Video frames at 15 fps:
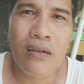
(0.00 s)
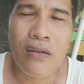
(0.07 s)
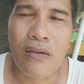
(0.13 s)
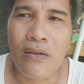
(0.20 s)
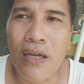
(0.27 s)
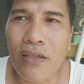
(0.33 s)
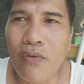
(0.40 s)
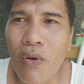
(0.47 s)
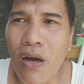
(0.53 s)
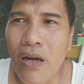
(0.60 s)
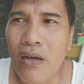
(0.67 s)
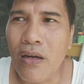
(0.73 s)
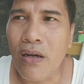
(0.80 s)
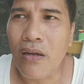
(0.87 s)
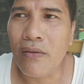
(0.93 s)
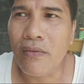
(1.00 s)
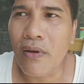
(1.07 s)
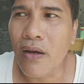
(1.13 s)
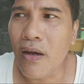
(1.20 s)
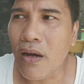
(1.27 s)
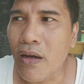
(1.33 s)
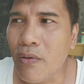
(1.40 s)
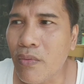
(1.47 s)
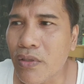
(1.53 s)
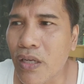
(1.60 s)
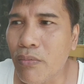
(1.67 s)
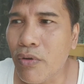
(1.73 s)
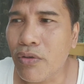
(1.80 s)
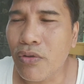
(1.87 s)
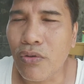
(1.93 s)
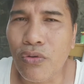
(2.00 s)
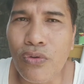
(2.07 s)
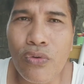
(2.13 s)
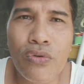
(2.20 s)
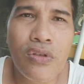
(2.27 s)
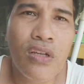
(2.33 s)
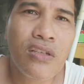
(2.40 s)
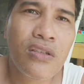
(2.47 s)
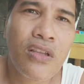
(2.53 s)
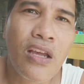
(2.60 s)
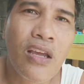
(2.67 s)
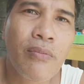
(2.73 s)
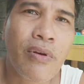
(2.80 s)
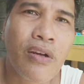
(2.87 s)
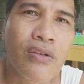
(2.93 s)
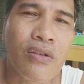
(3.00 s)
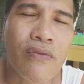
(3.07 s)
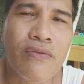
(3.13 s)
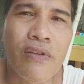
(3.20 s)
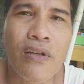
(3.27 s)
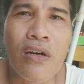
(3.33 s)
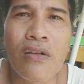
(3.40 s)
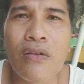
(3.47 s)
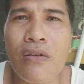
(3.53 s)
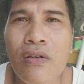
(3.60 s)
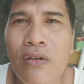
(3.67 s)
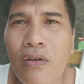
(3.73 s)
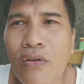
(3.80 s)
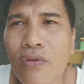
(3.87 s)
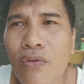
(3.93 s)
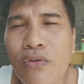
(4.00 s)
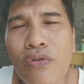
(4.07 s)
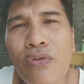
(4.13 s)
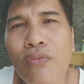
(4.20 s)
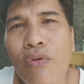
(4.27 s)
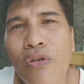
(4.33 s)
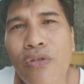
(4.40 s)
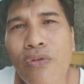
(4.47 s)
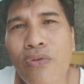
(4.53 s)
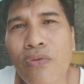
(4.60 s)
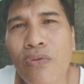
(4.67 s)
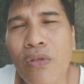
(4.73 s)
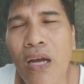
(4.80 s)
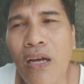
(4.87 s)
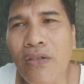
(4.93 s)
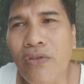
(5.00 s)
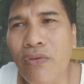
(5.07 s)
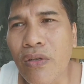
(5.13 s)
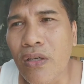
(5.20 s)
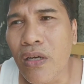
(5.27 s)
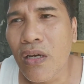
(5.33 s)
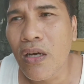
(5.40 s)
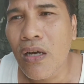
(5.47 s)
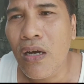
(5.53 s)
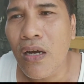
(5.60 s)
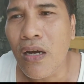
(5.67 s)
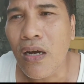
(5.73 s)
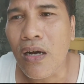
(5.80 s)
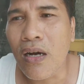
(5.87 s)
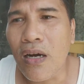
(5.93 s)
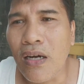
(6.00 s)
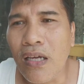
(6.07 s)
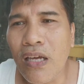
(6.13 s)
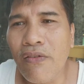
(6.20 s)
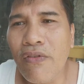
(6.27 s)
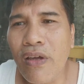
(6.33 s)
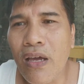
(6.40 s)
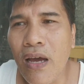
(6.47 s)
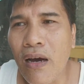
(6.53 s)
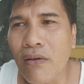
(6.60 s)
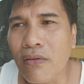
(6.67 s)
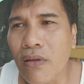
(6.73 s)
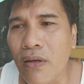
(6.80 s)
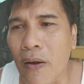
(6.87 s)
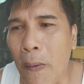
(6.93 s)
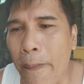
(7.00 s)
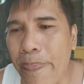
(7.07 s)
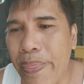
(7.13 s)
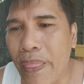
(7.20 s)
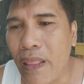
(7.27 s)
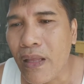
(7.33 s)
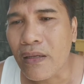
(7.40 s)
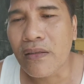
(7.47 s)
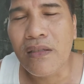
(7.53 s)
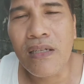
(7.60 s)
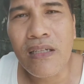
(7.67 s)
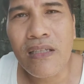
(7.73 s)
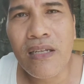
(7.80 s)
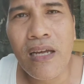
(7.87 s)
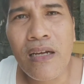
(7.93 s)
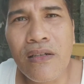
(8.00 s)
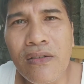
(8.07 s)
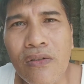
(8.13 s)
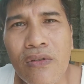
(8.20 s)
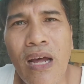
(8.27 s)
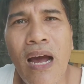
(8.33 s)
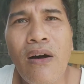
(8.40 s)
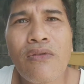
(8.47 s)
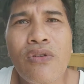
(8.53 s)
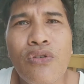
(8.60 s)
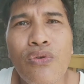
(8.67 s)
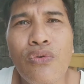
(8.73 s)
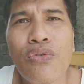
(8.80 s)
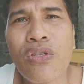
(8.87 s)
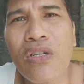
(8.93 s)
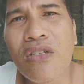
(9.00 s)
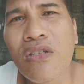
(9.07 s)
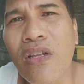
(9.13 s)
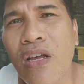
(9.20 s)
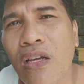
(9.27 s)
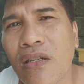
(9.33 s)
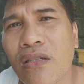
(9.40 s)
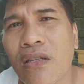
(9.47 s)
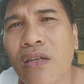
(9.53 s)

And that's why I was able to use this thing, because of the other YouTubers who's actually giving out details on how to use these things.